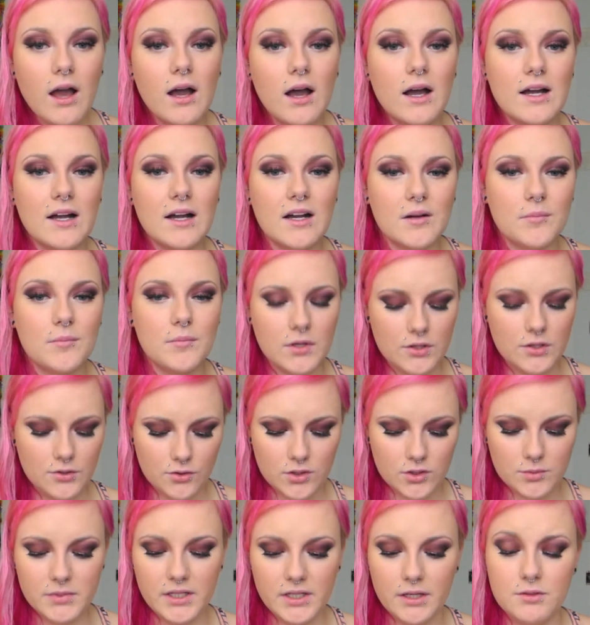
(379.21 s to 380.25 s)
Um,
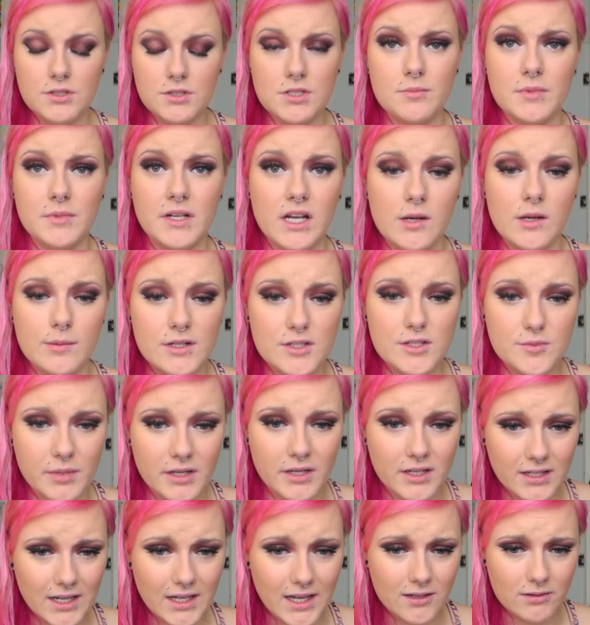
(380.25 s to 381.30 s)
normally I would do my eyebrows
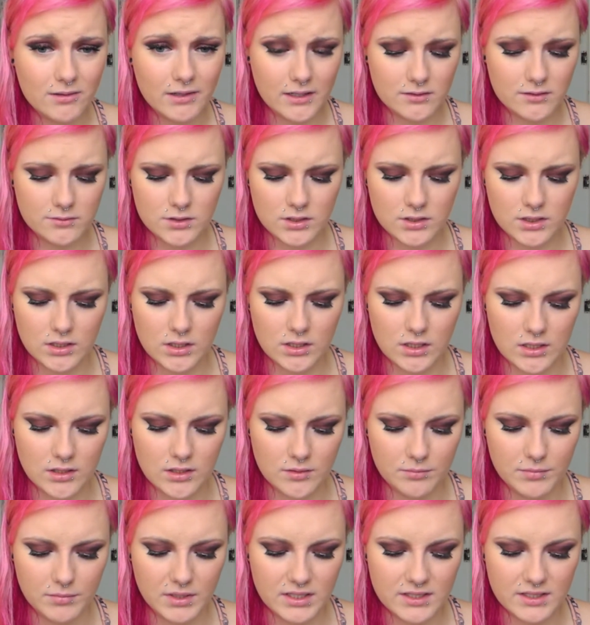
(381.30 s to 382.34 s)
pink, however,
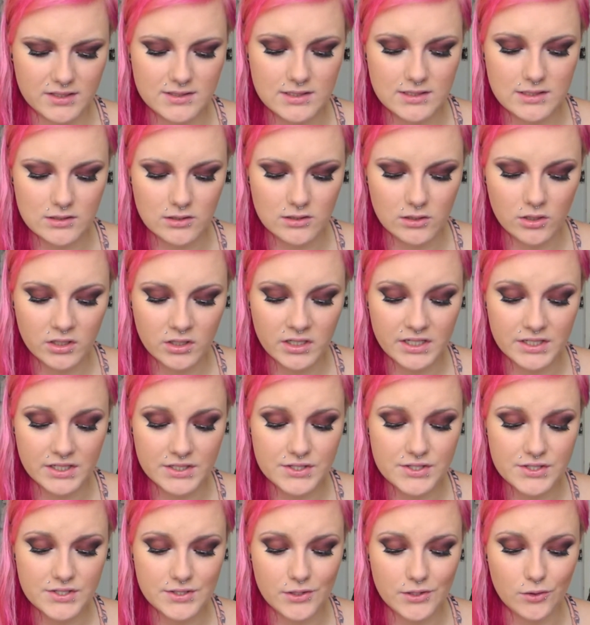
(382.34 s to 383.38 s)
um, because this look is
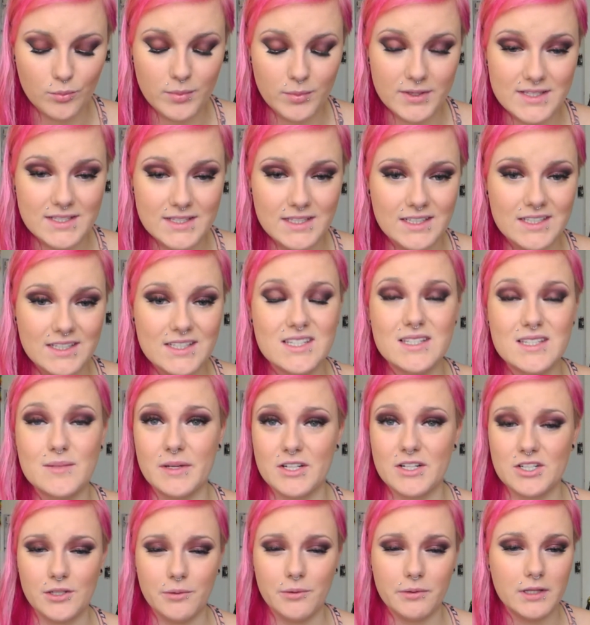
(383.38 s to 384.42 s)
so busy,
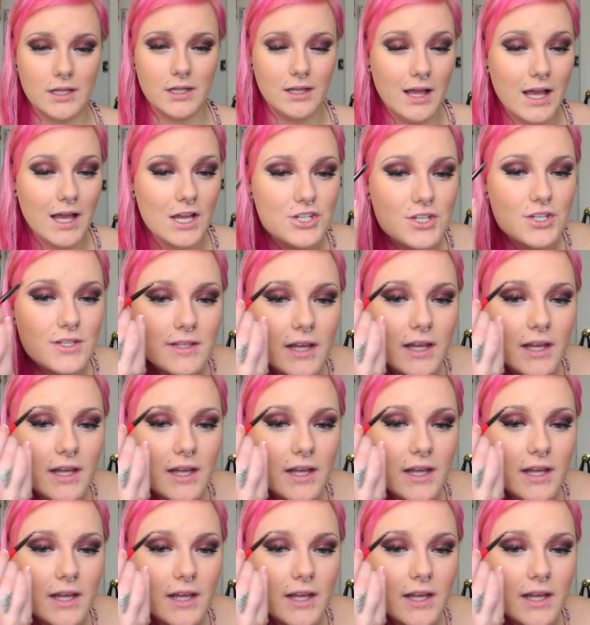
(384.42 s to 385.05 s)
especially with the lashes